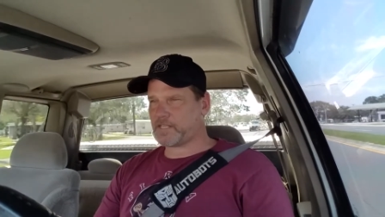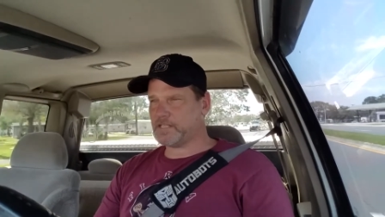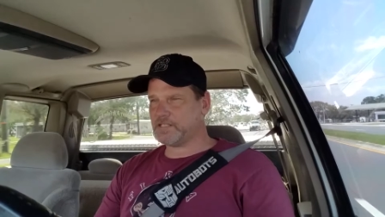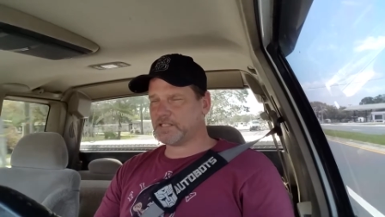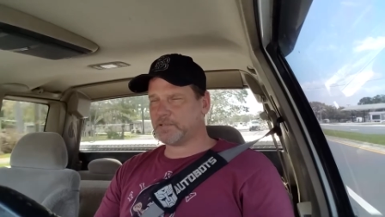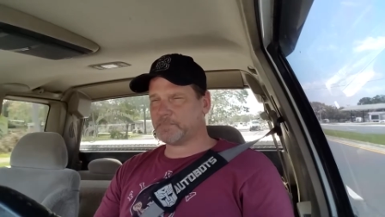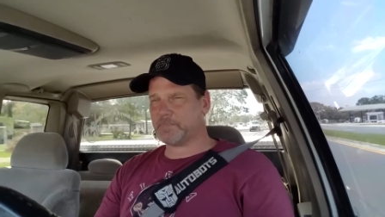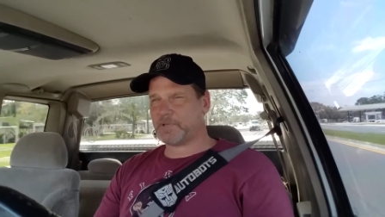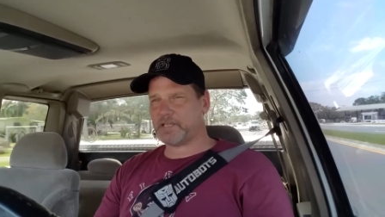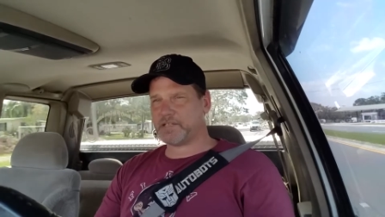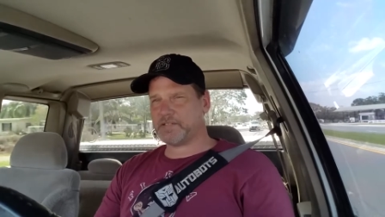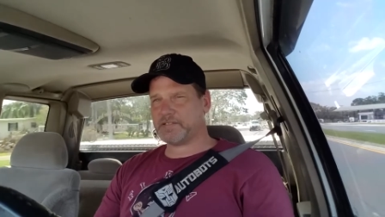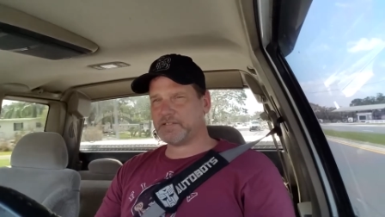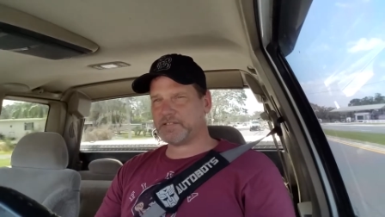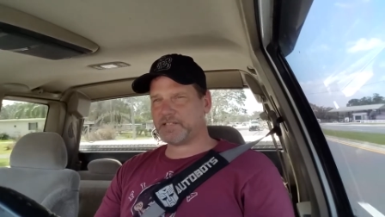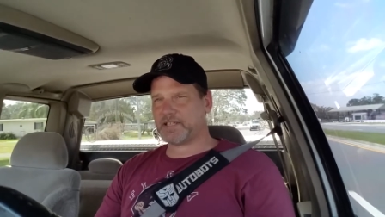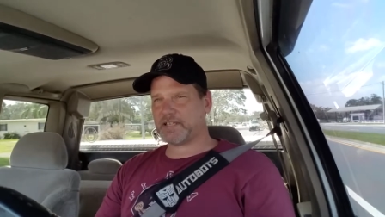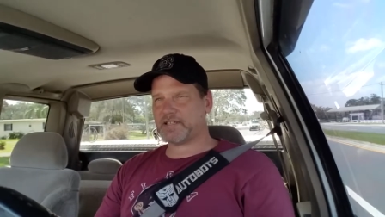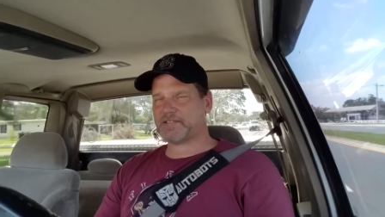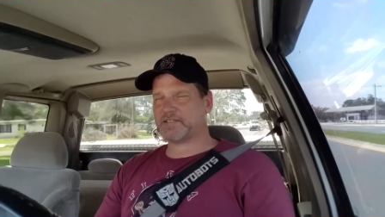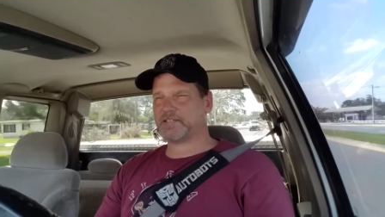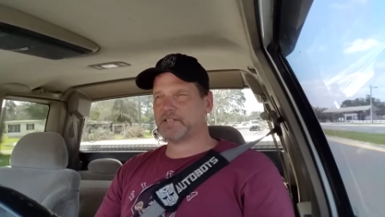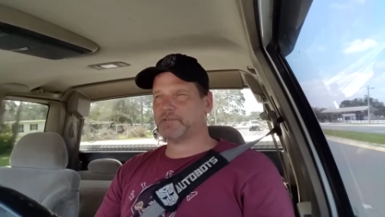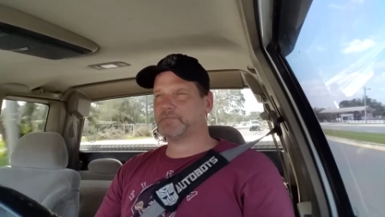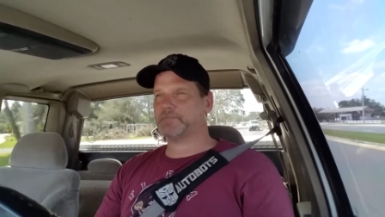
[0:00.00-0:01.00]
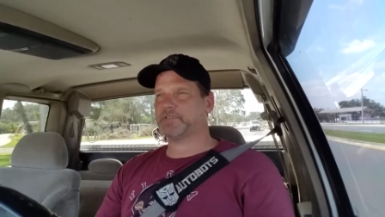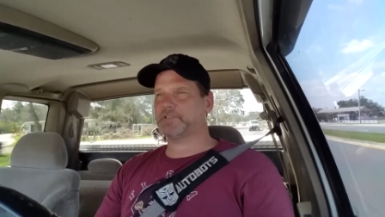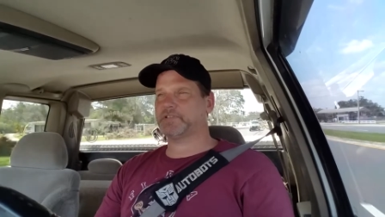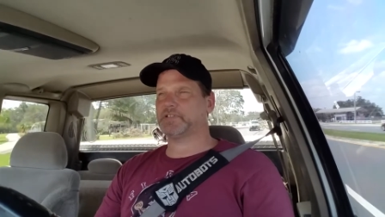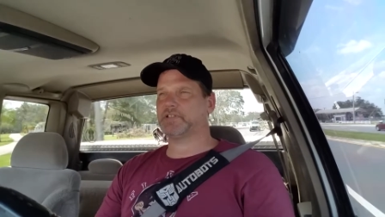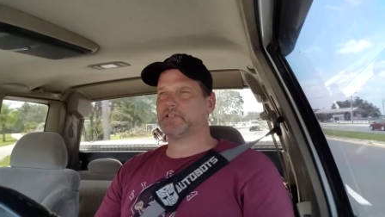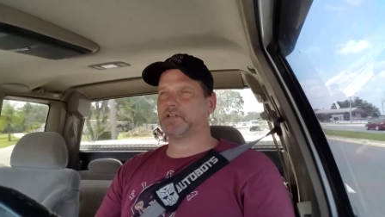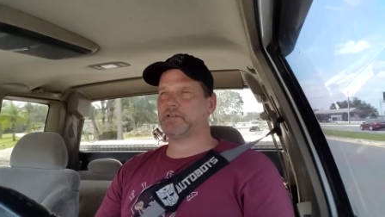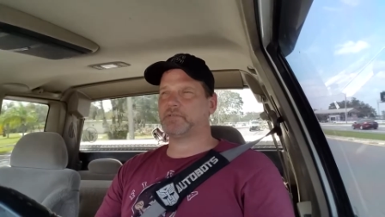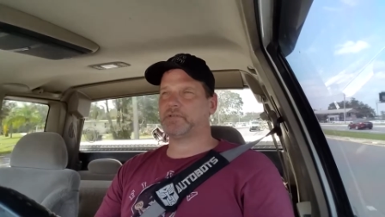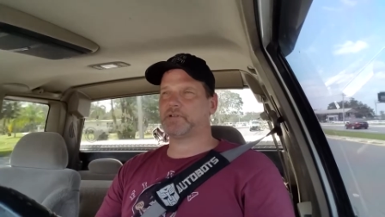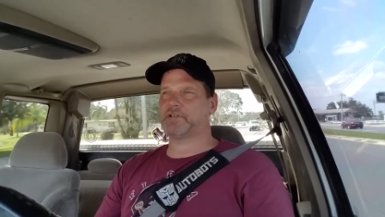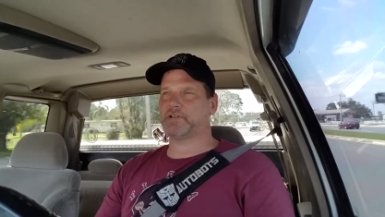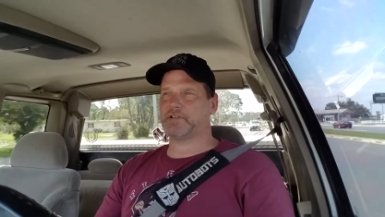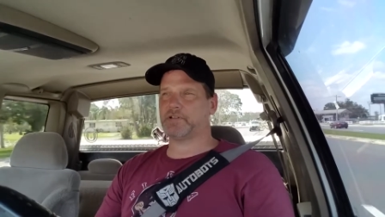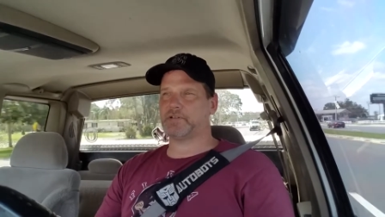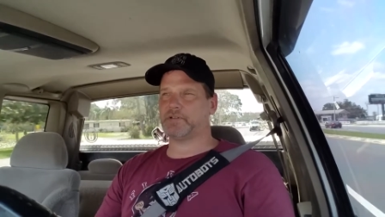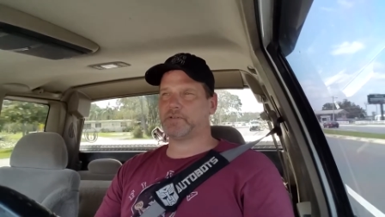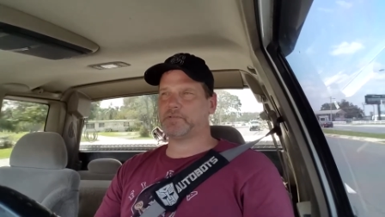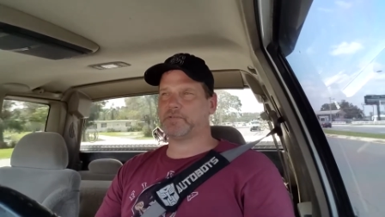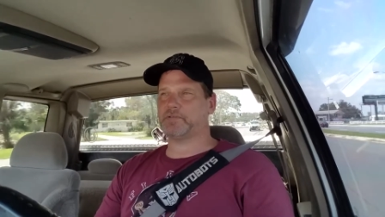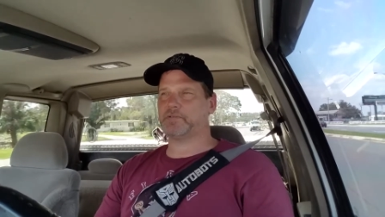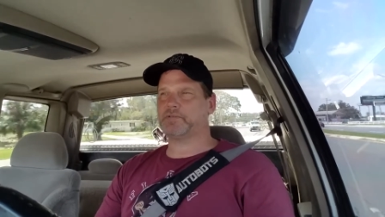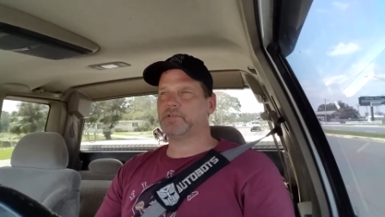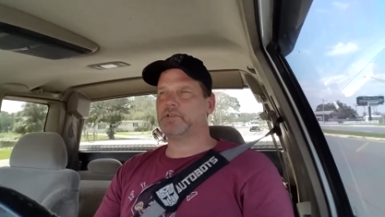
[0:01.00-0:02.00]
He's like, man, you said something, and I want to
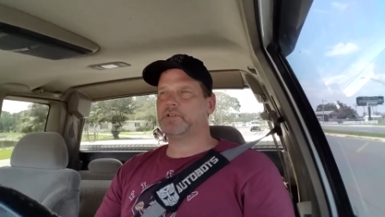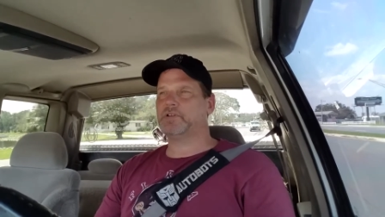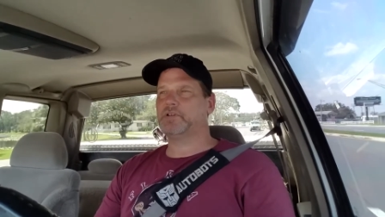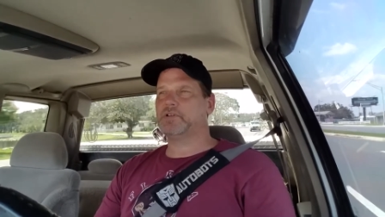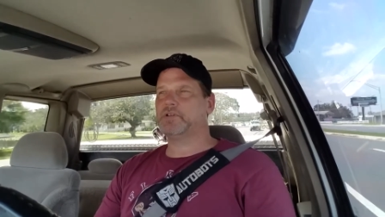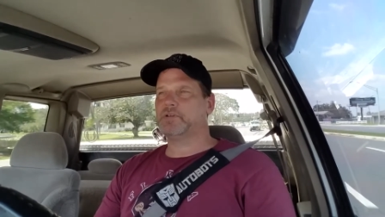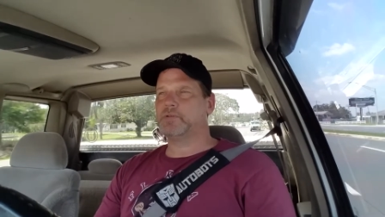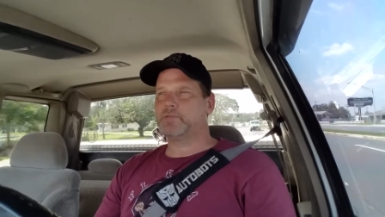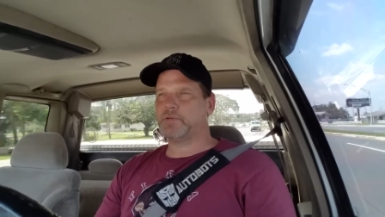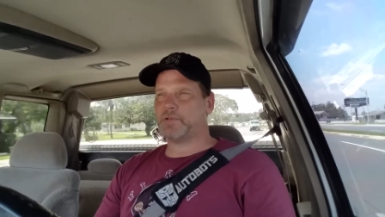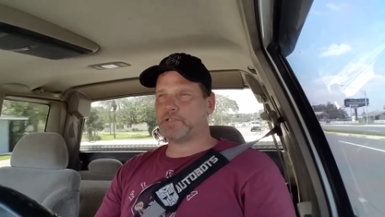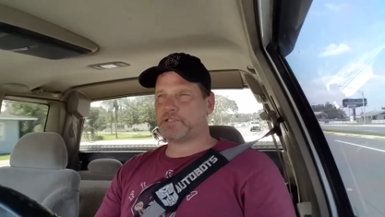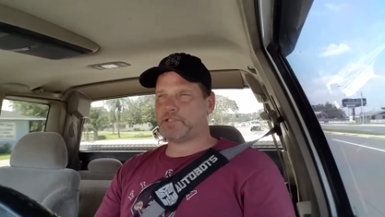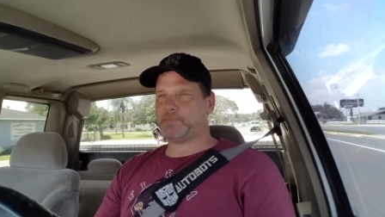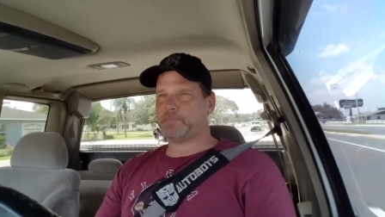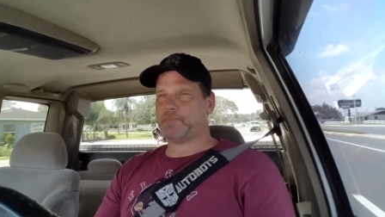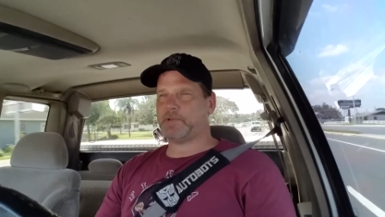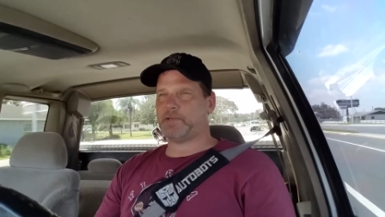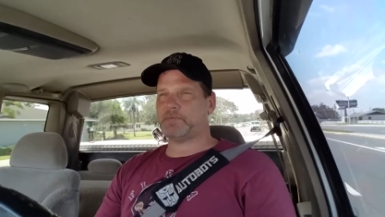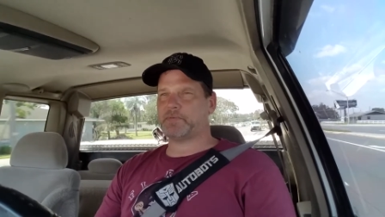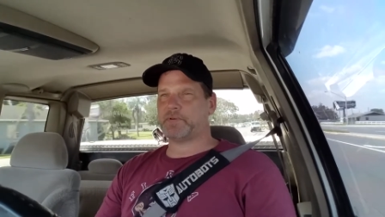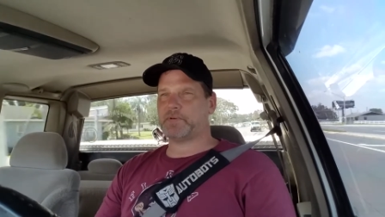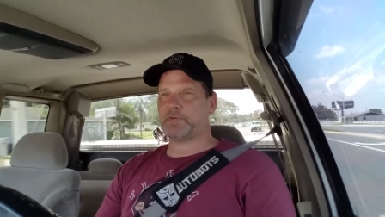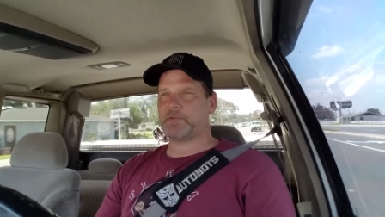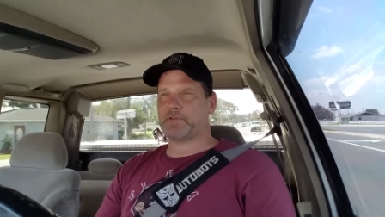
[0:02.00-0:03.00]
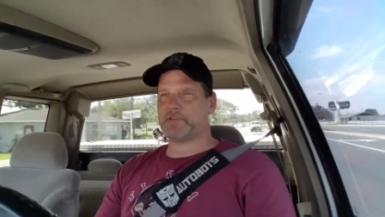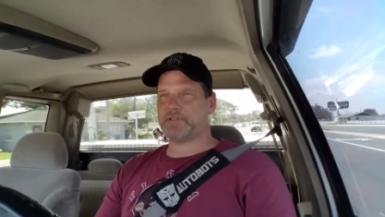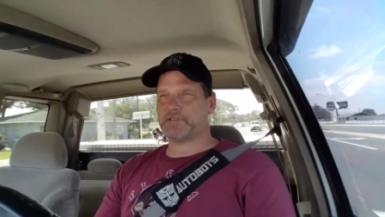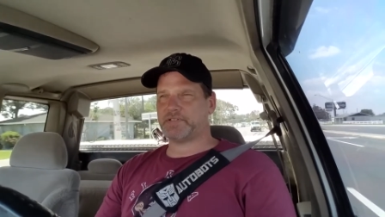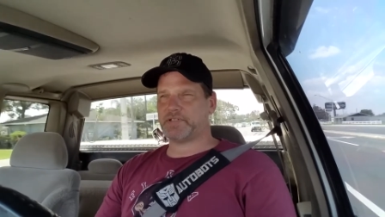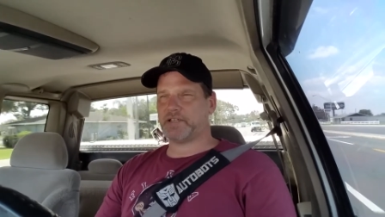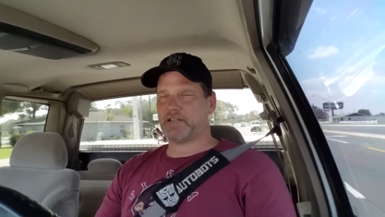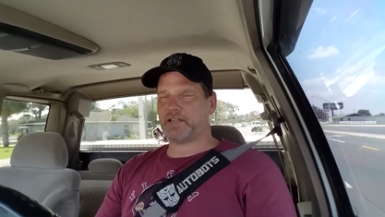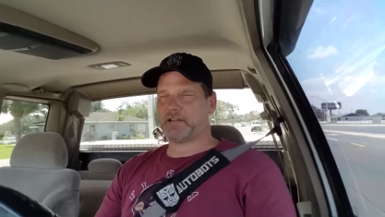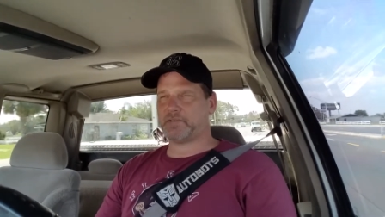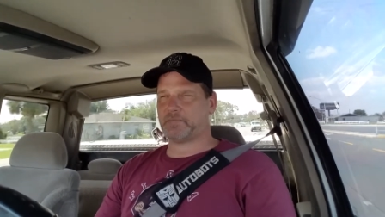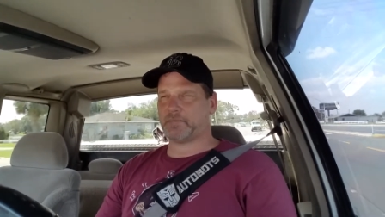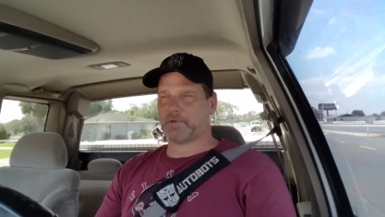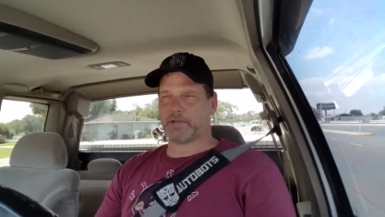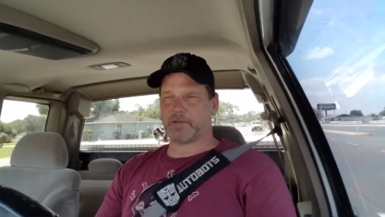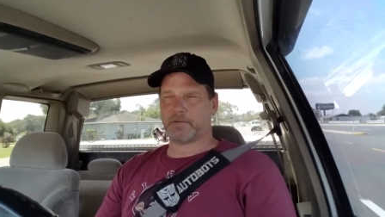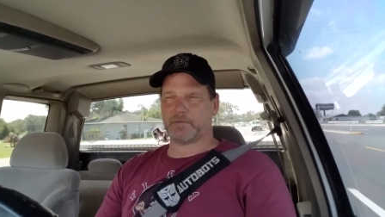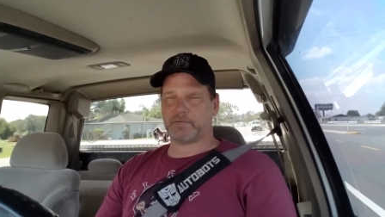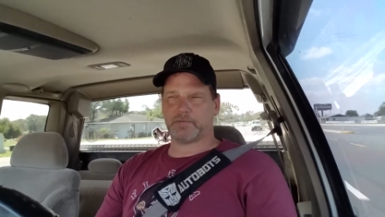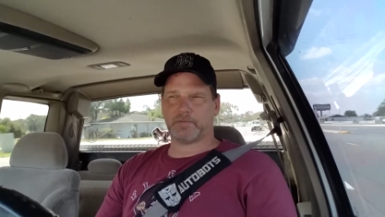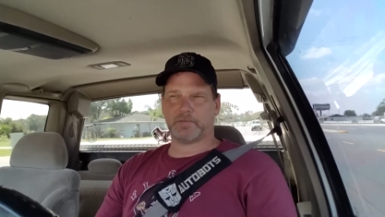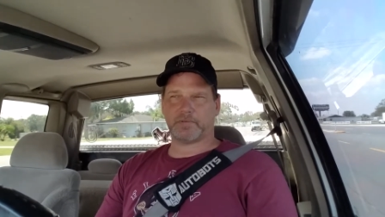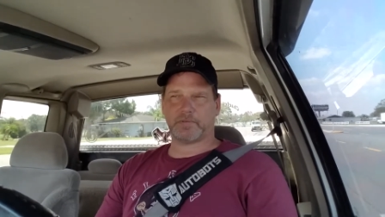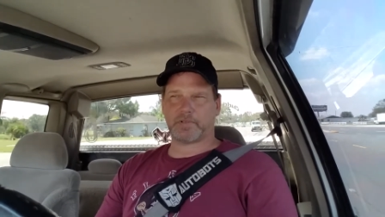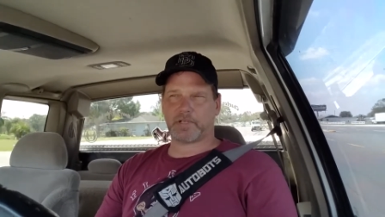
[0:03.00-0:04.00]
know what you mean by what you said. I'm like,
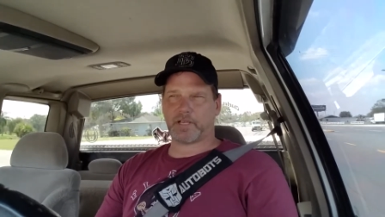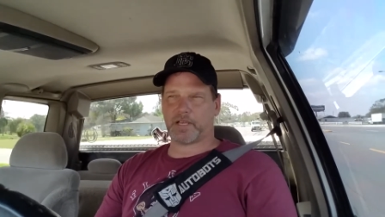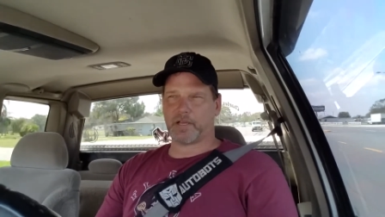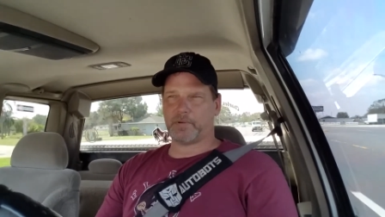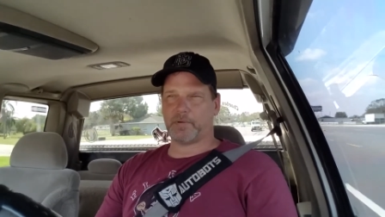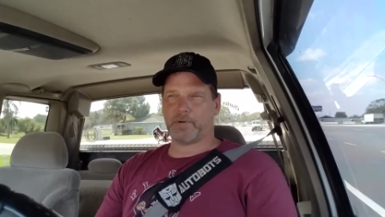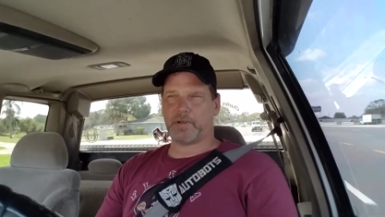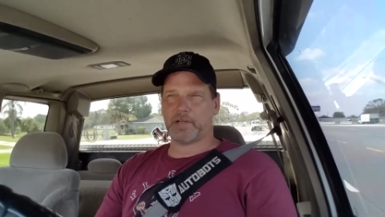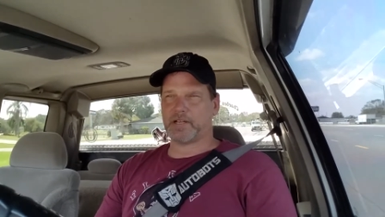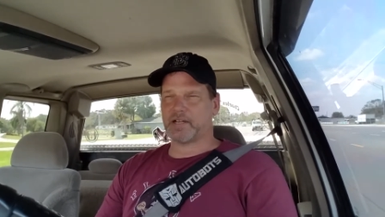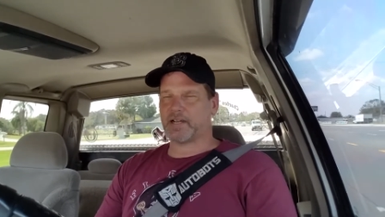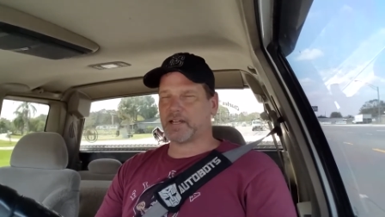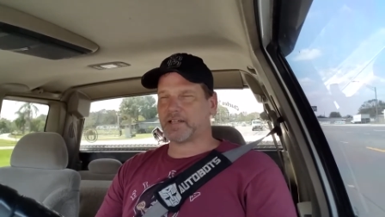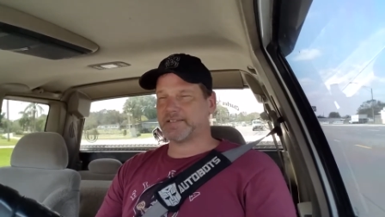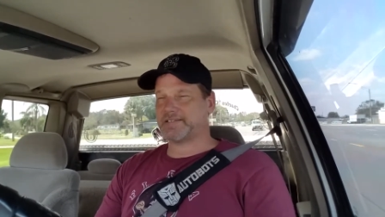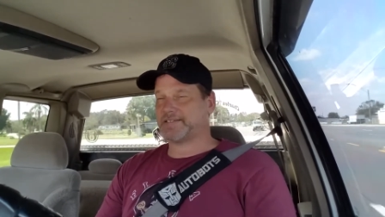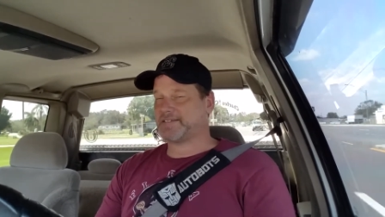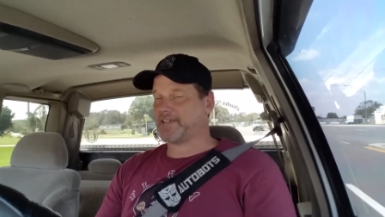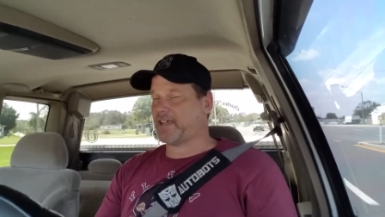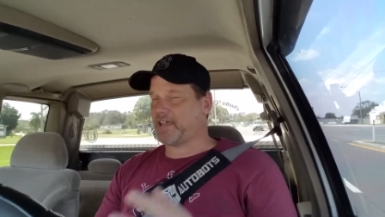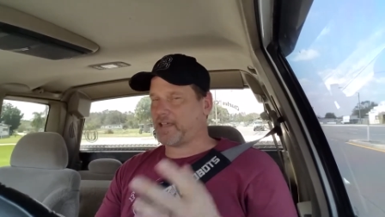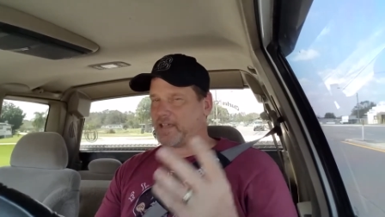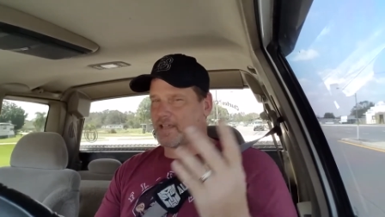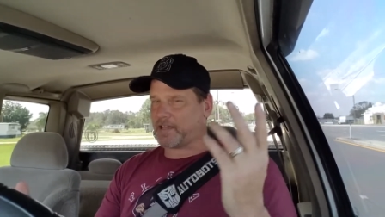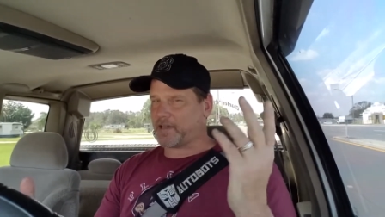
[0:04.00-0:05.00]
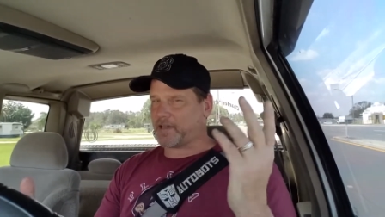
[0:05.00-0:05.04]
okay, what did I say?